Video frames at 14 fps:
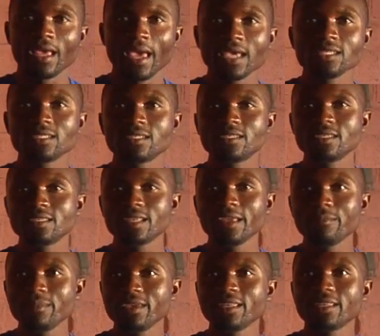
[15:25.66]
Hence
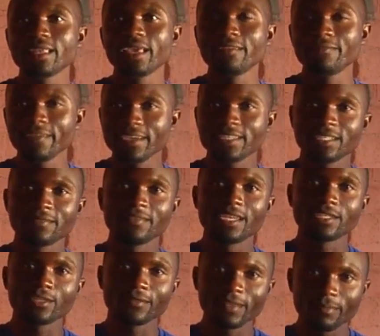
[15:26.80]
disturbing the
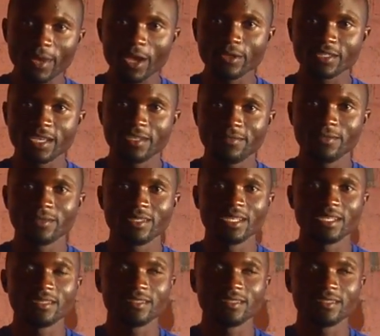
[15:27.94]
effectiveness of the biosand filter.